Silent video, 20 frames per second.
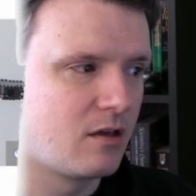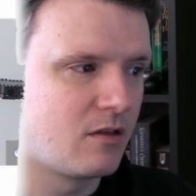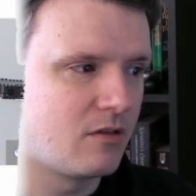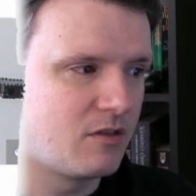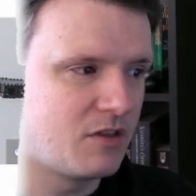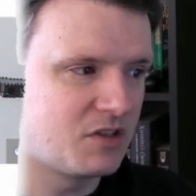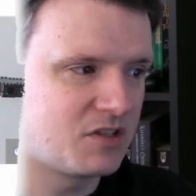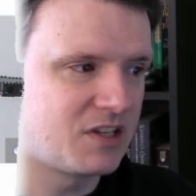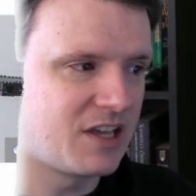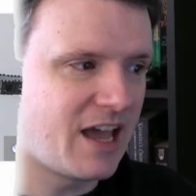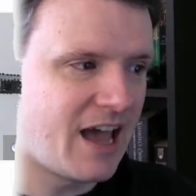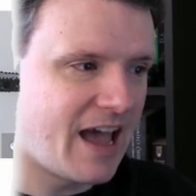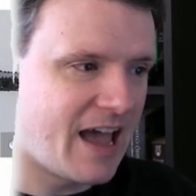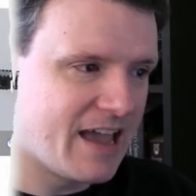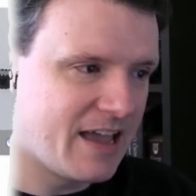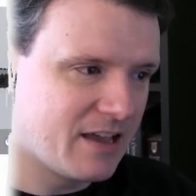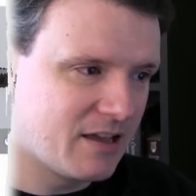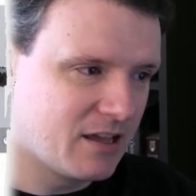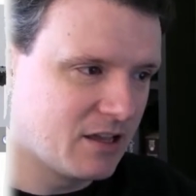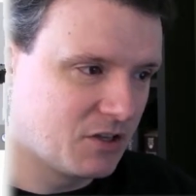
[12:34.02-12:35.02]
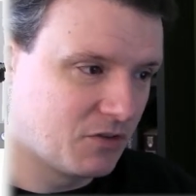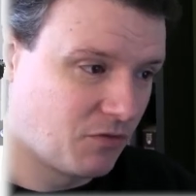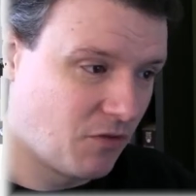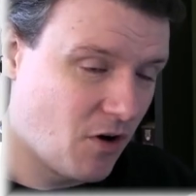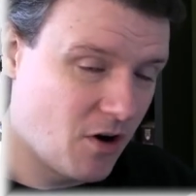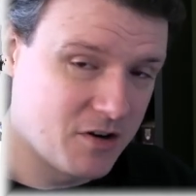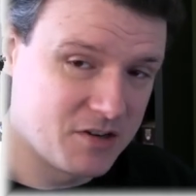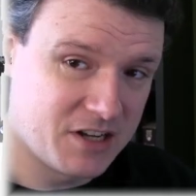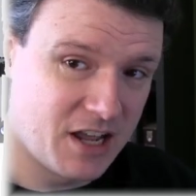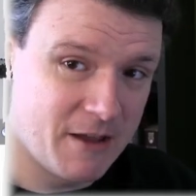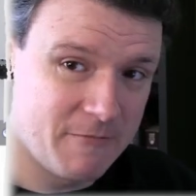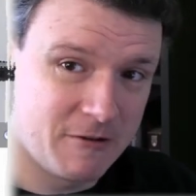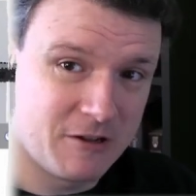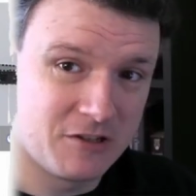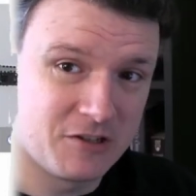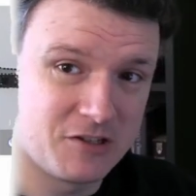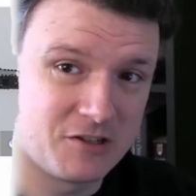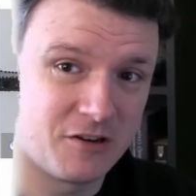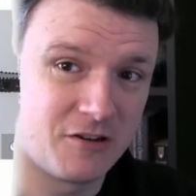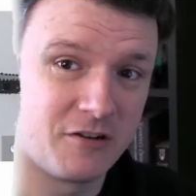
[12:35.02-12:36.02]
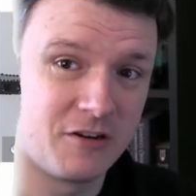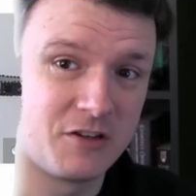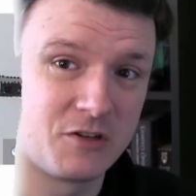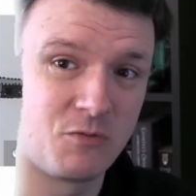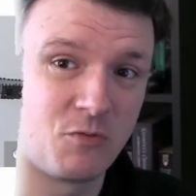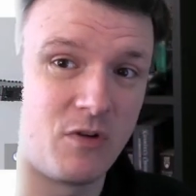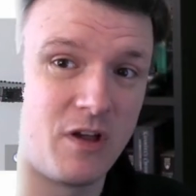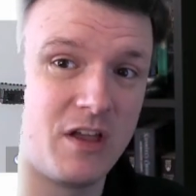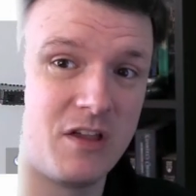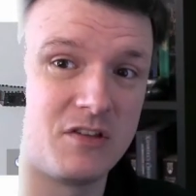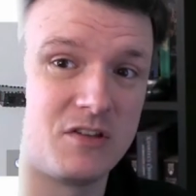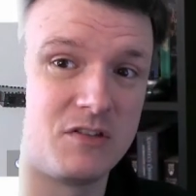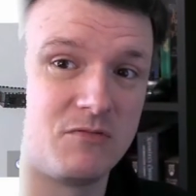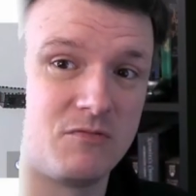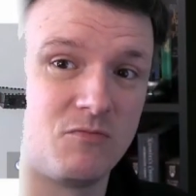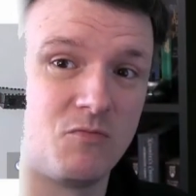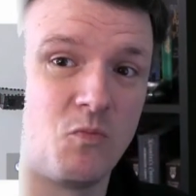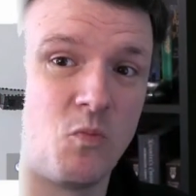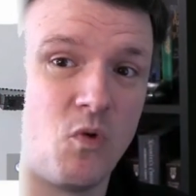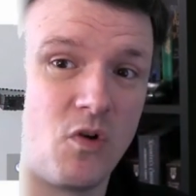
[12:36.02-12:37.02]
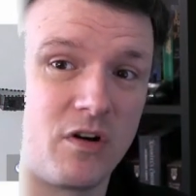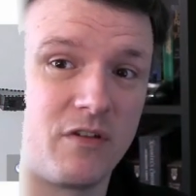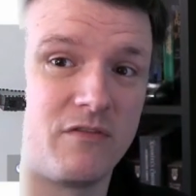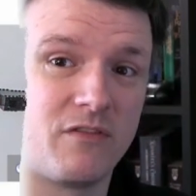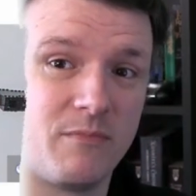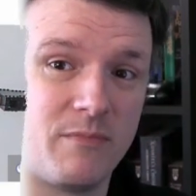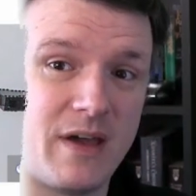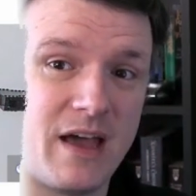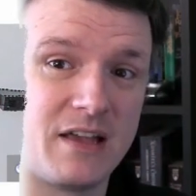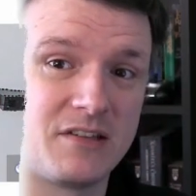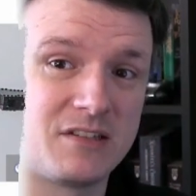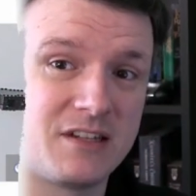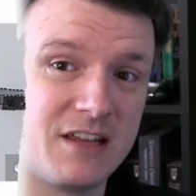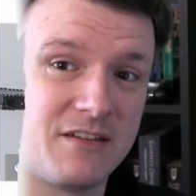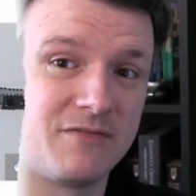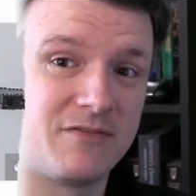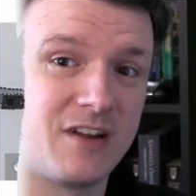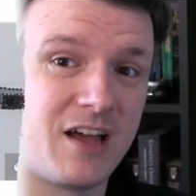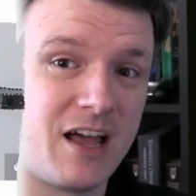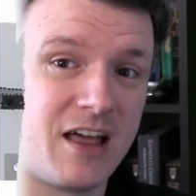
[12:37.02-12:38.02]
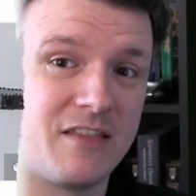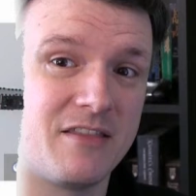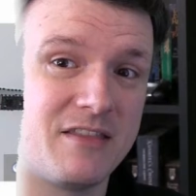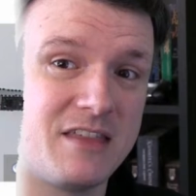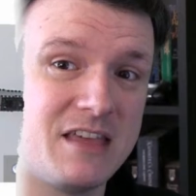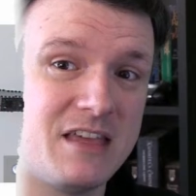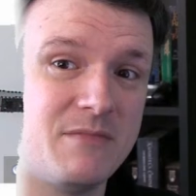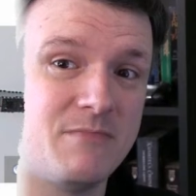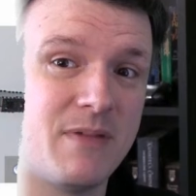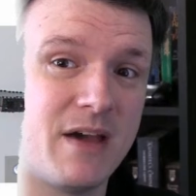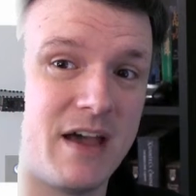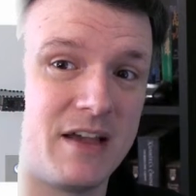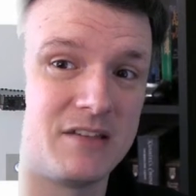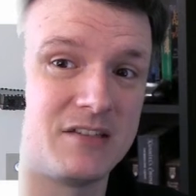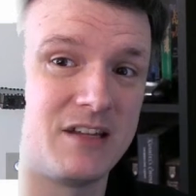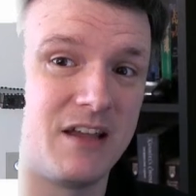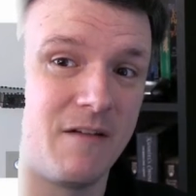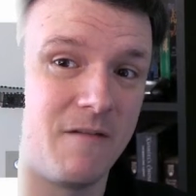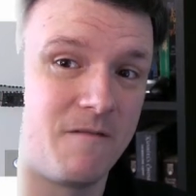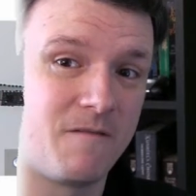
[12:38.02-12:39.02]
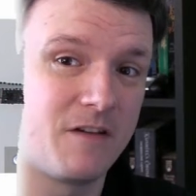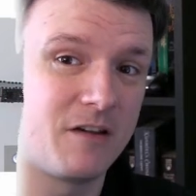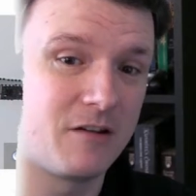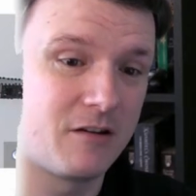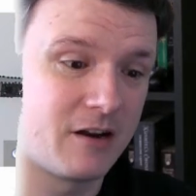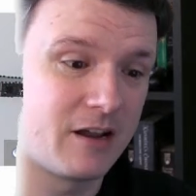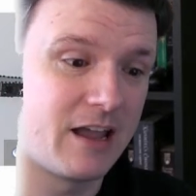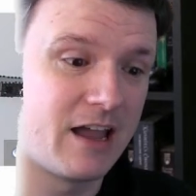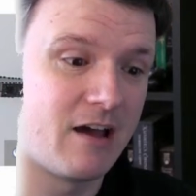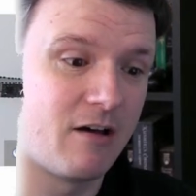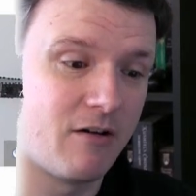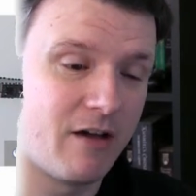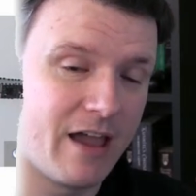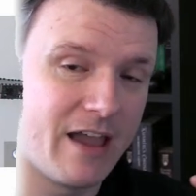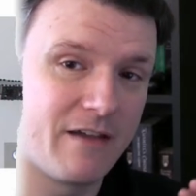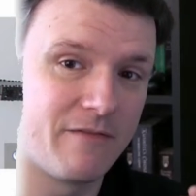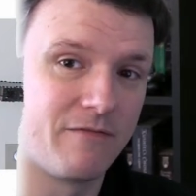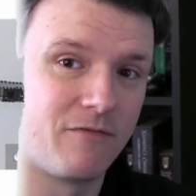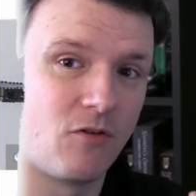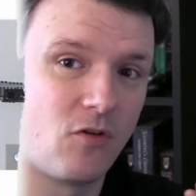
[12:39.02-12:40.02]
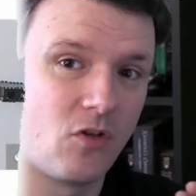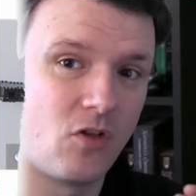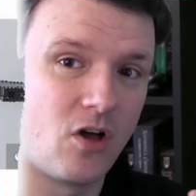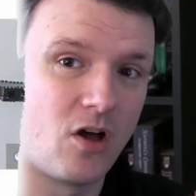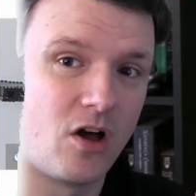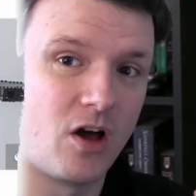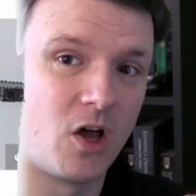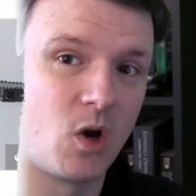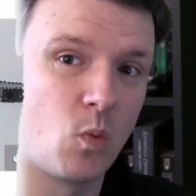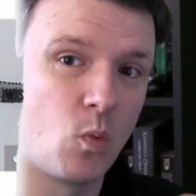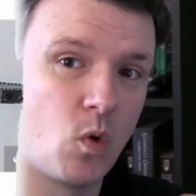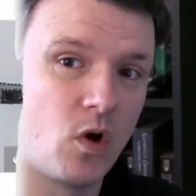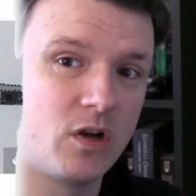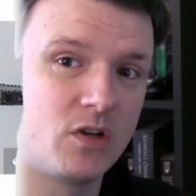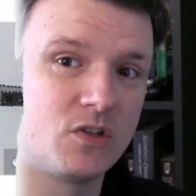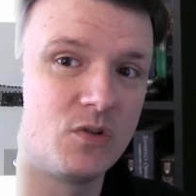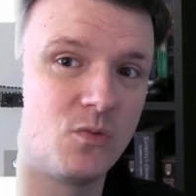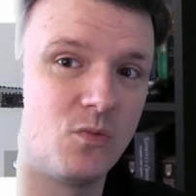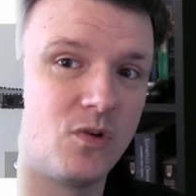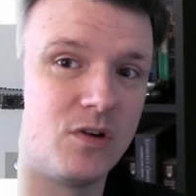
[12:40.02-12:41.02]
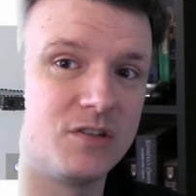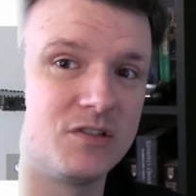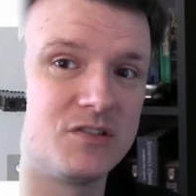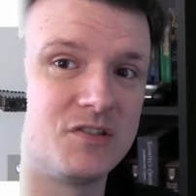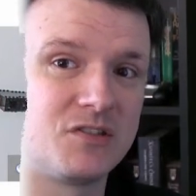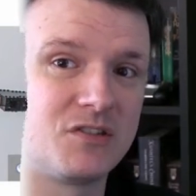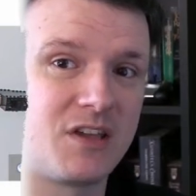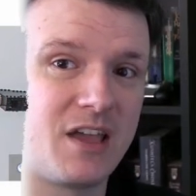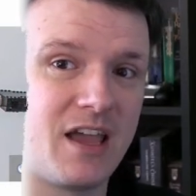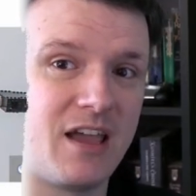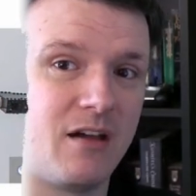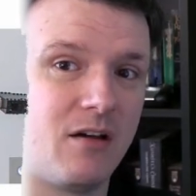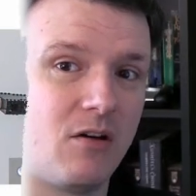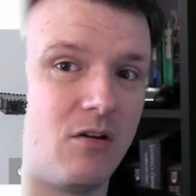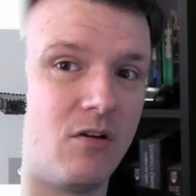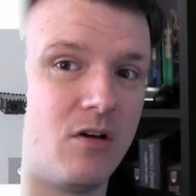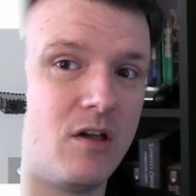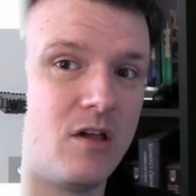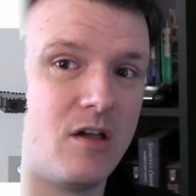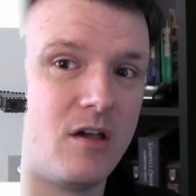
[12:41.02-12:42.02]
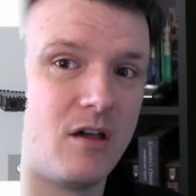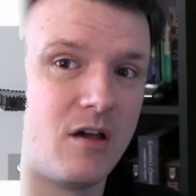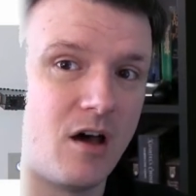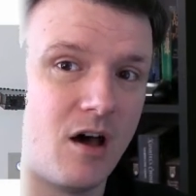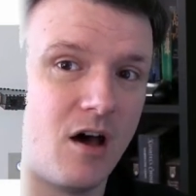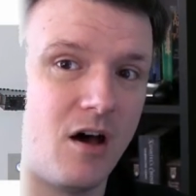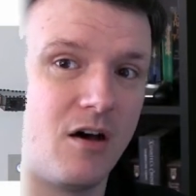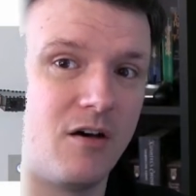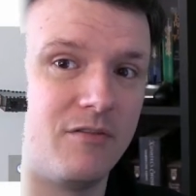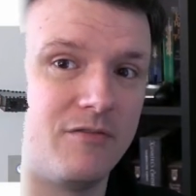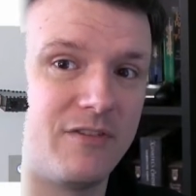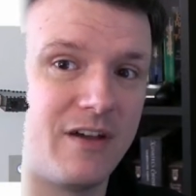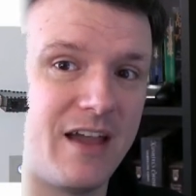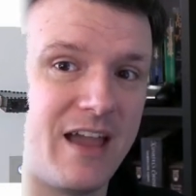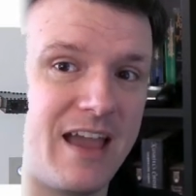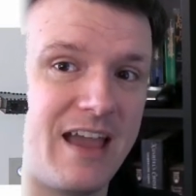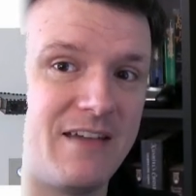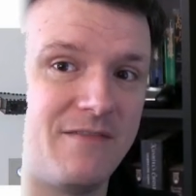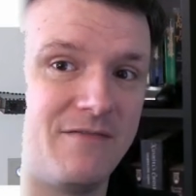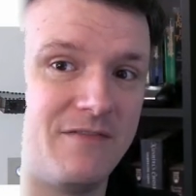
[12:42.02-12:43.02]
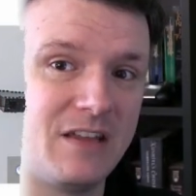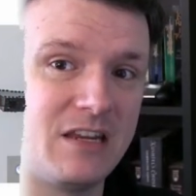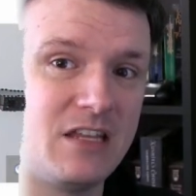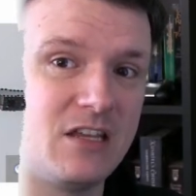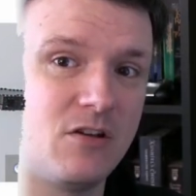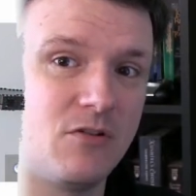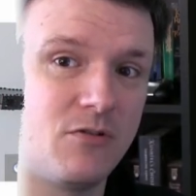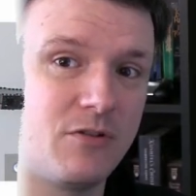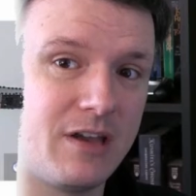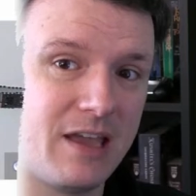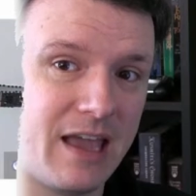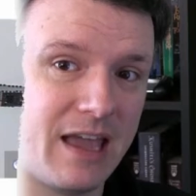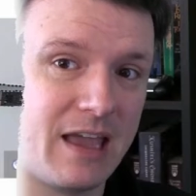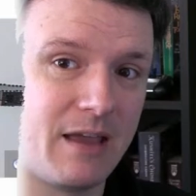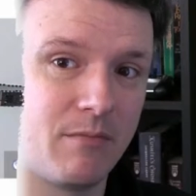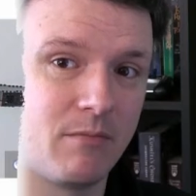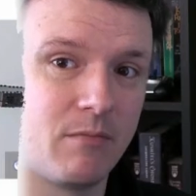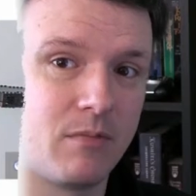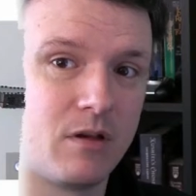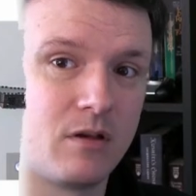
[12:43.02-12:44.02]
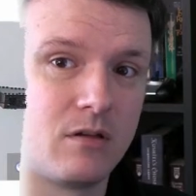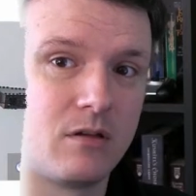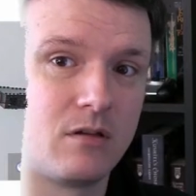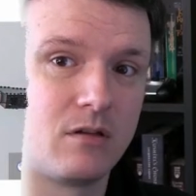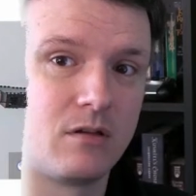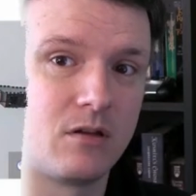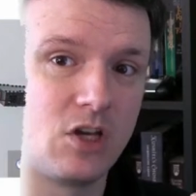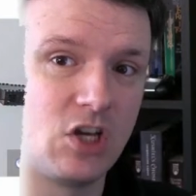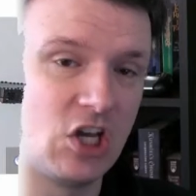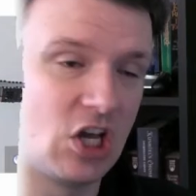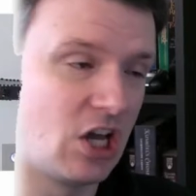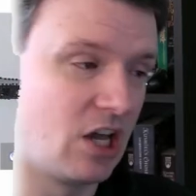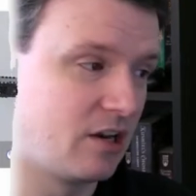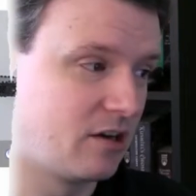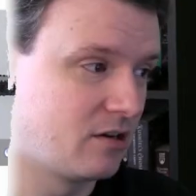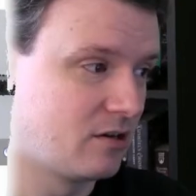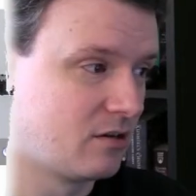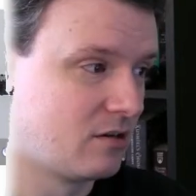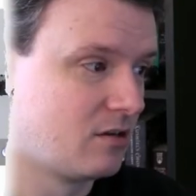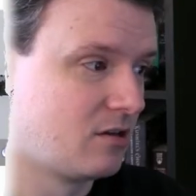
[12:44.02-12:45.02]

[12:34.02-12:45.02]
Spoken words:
This guy, as far as I'm concerned, is one of the best, if not the best, at figuring out a full-on one-to-one scale of a video game gun.